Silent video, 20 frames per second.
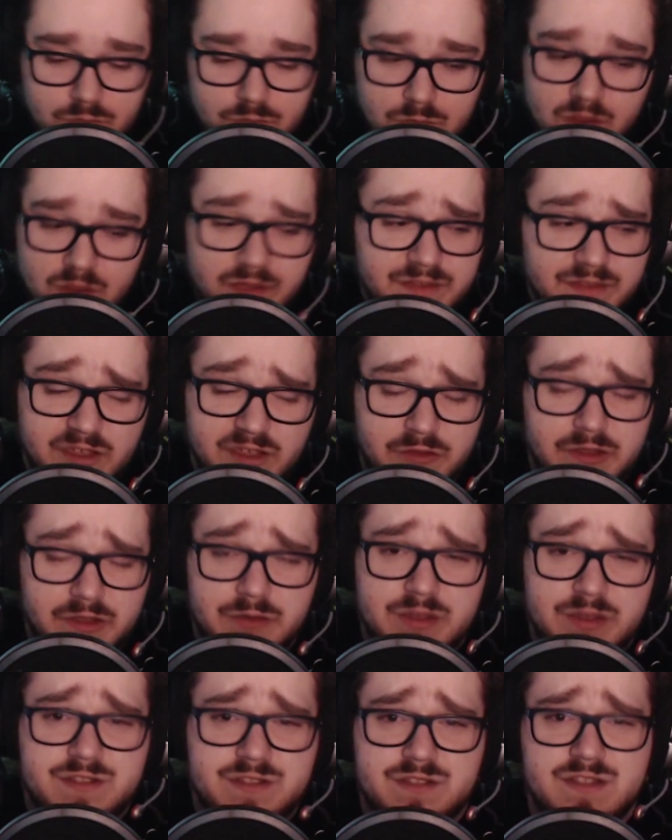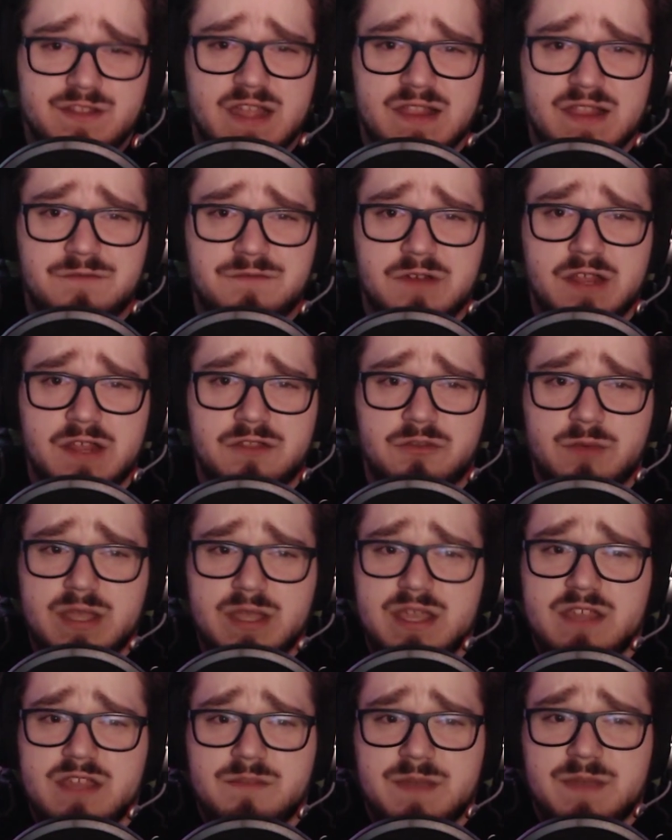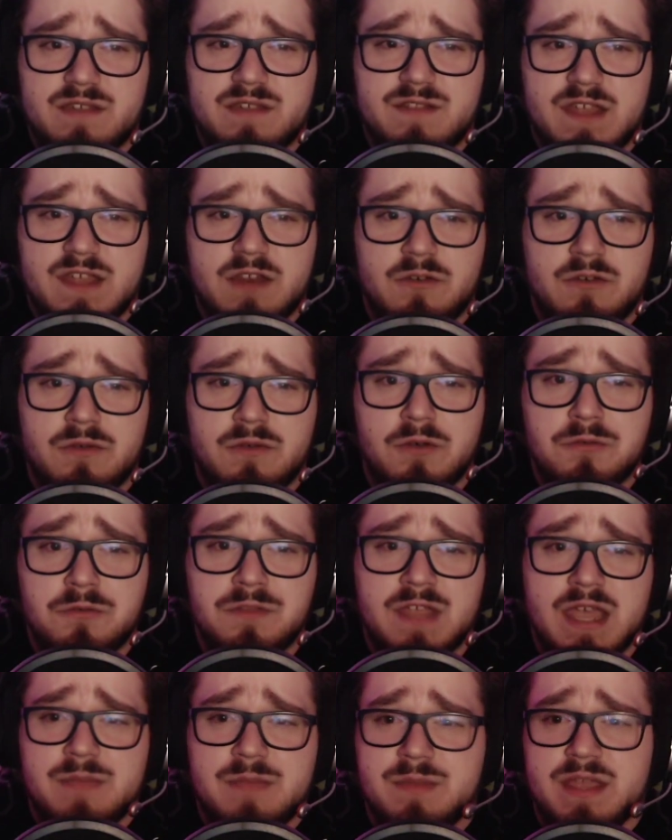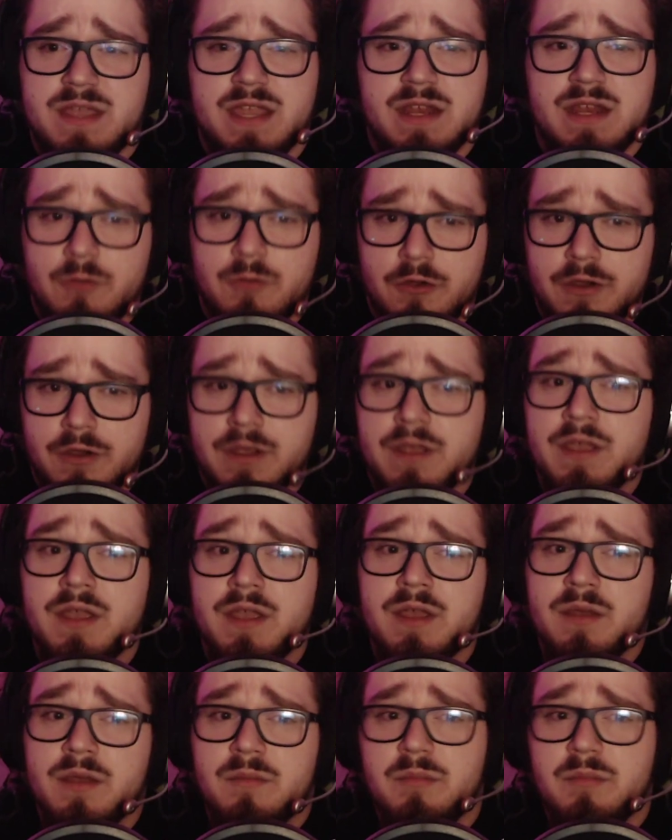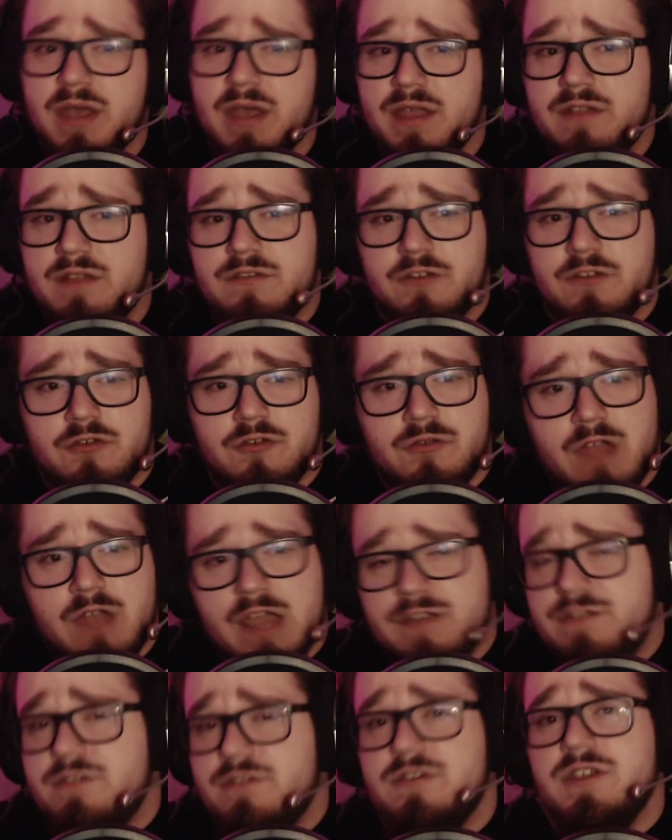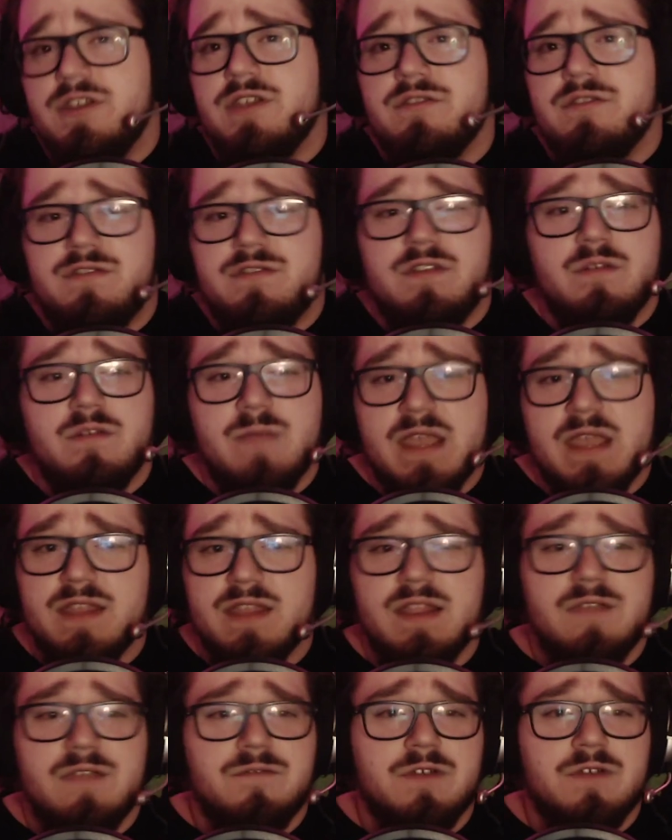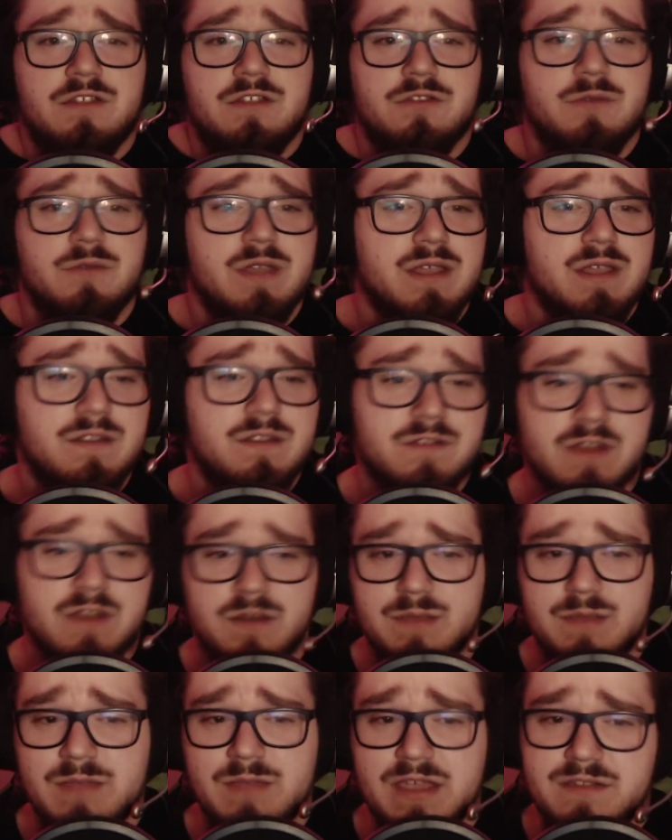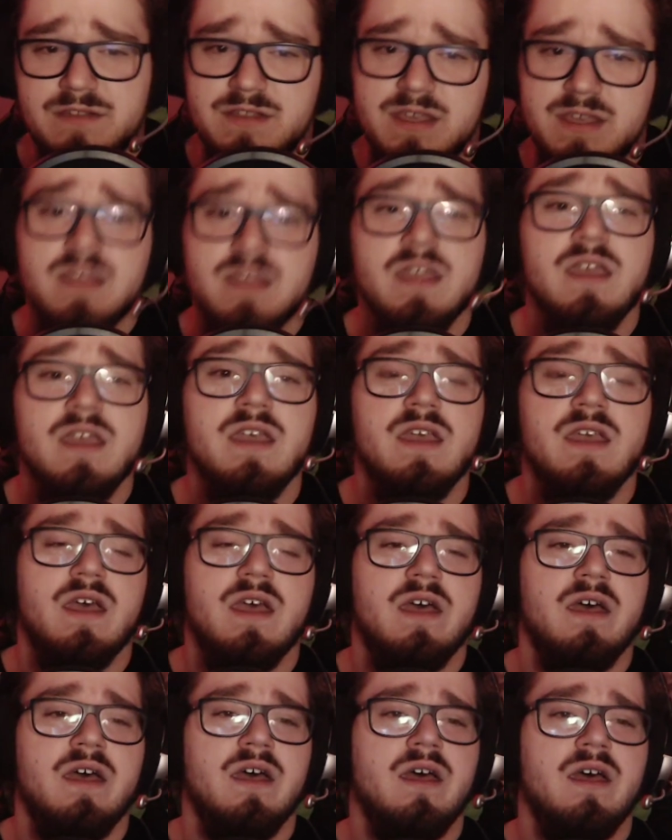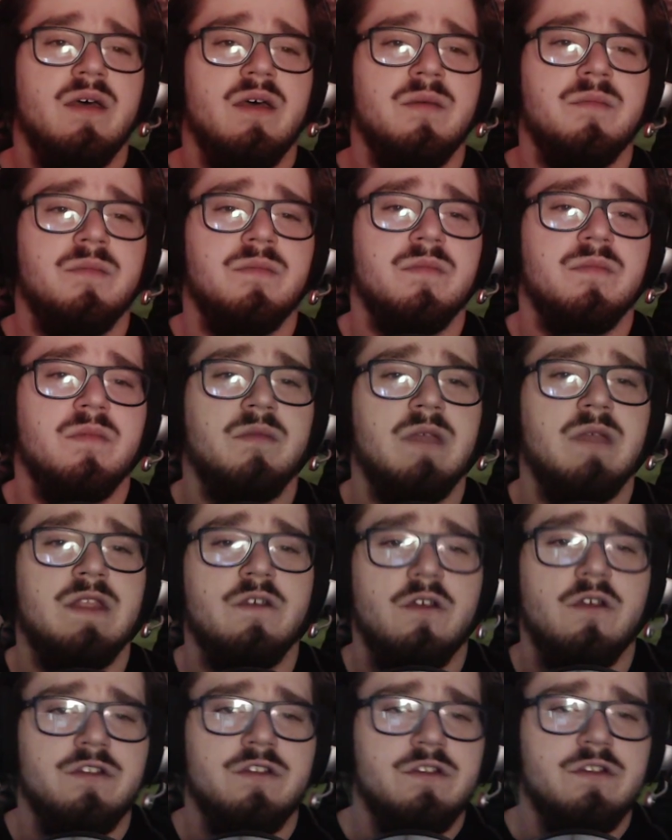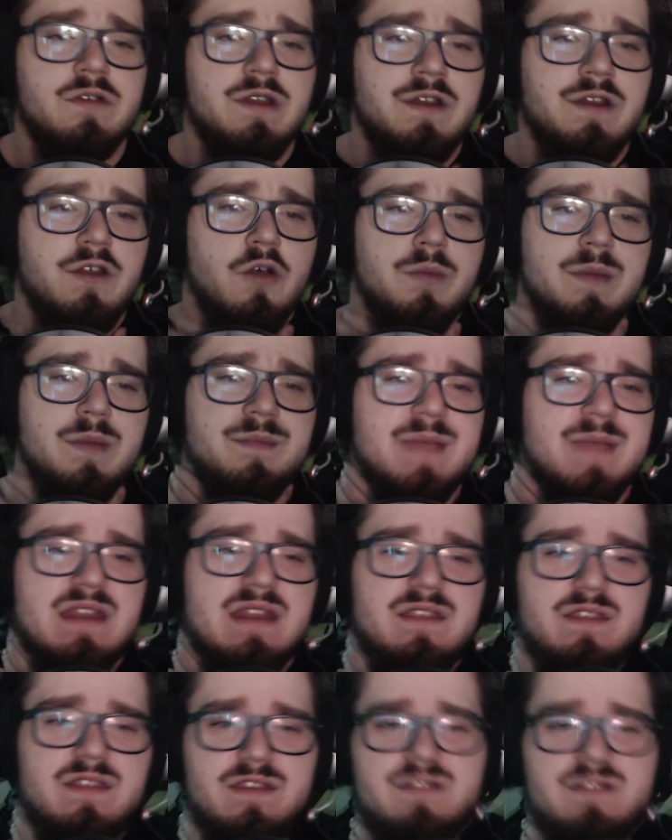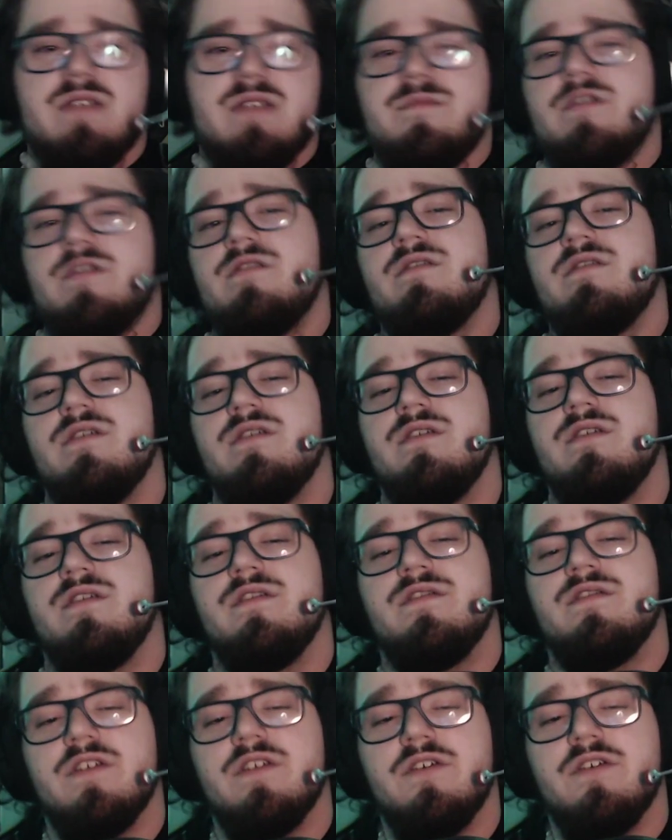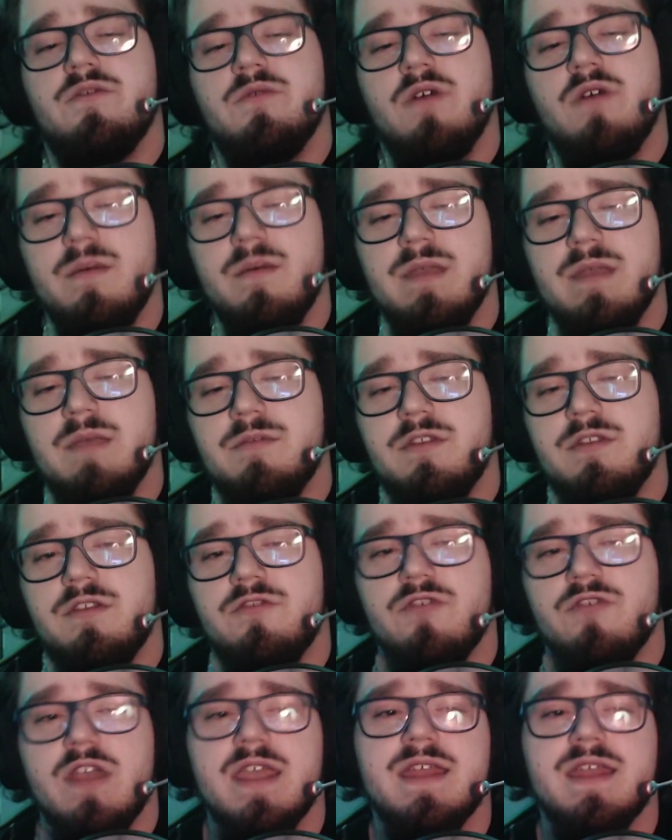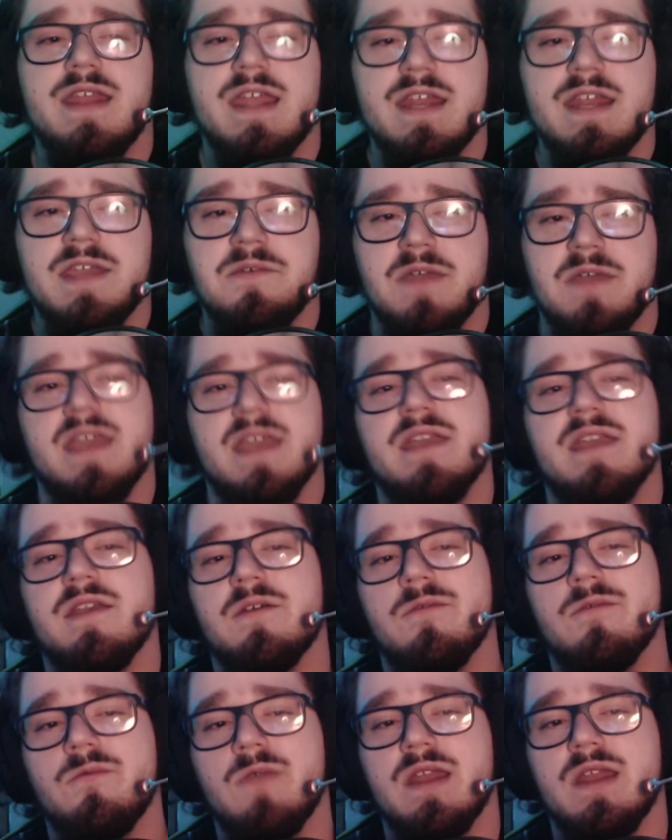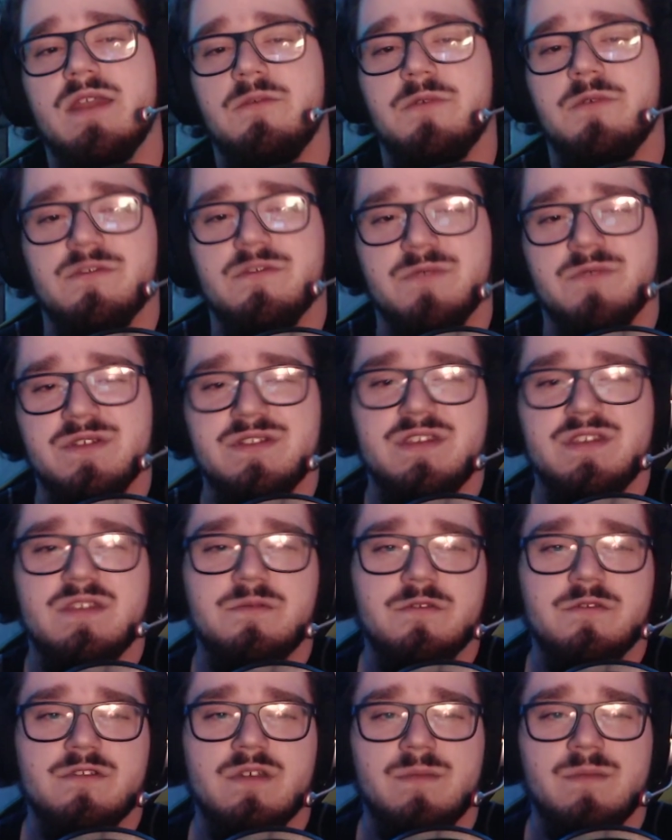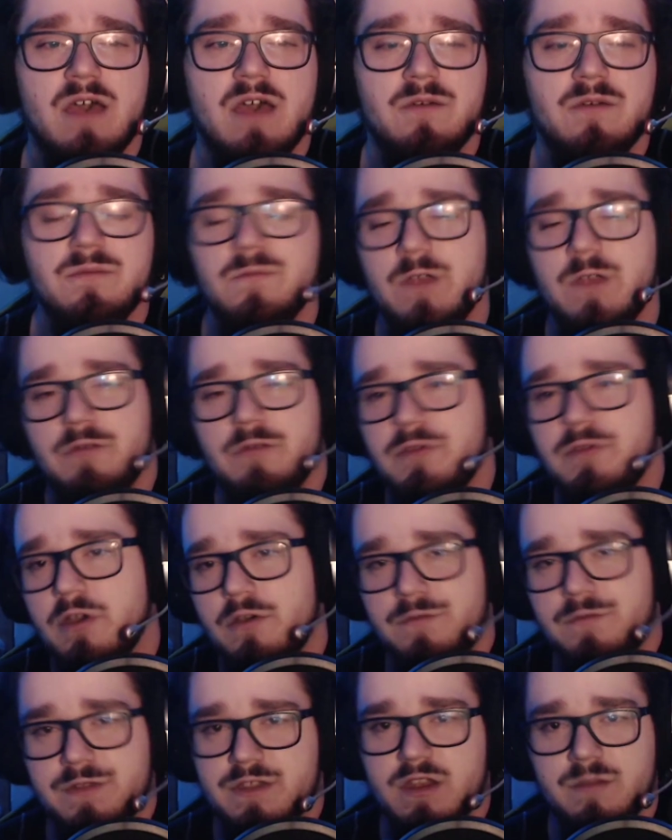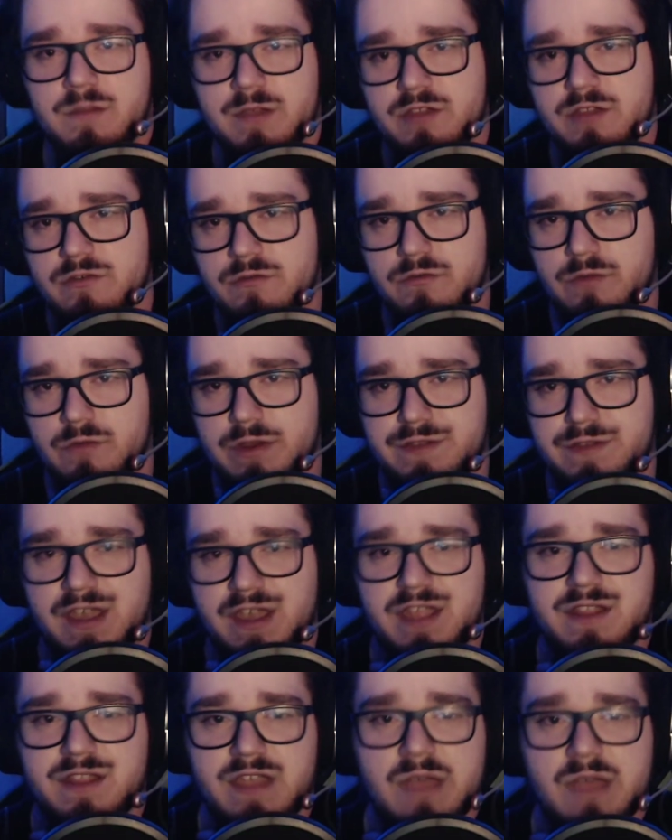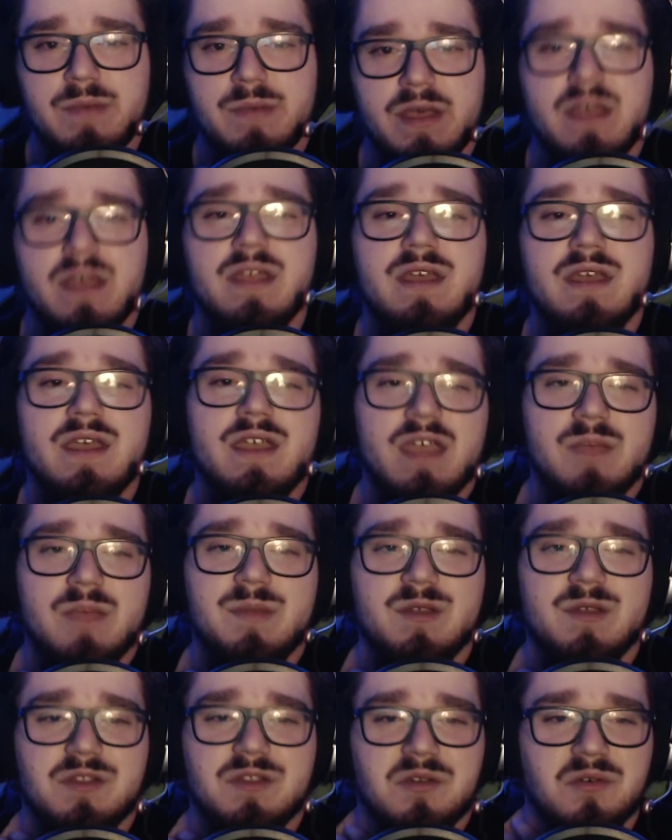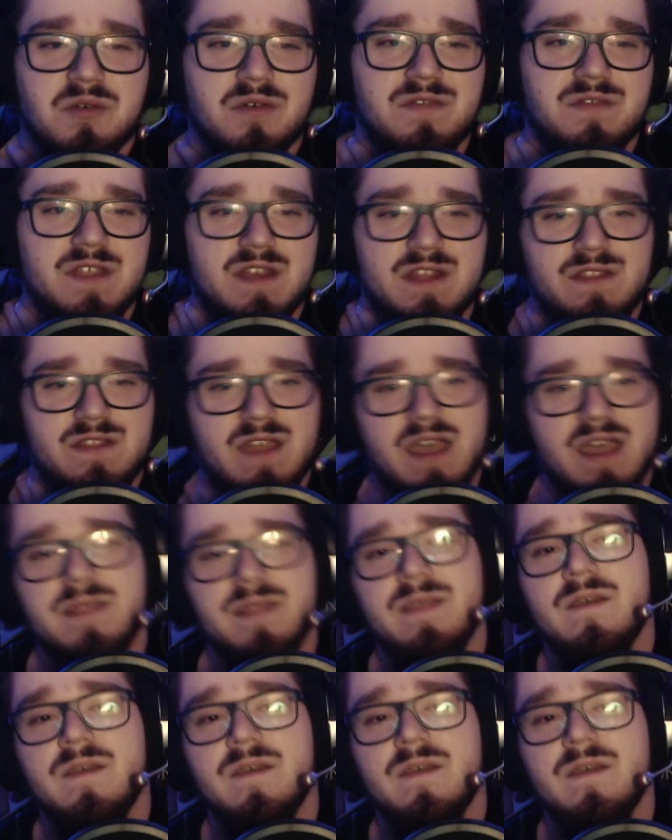The only reason it's not Left 4 Dead 3 is because they don't own the IP anymore. But Turtle Rock Studios, they're making Left 4 Dead 3. And it's going to be amazing. And they're also doing an open beta this summer. So we'll all be able to try it anyway when it was originally supposed to come out. We don't know if it's going to be June 22nd yet, but it'd be really cool if they did that.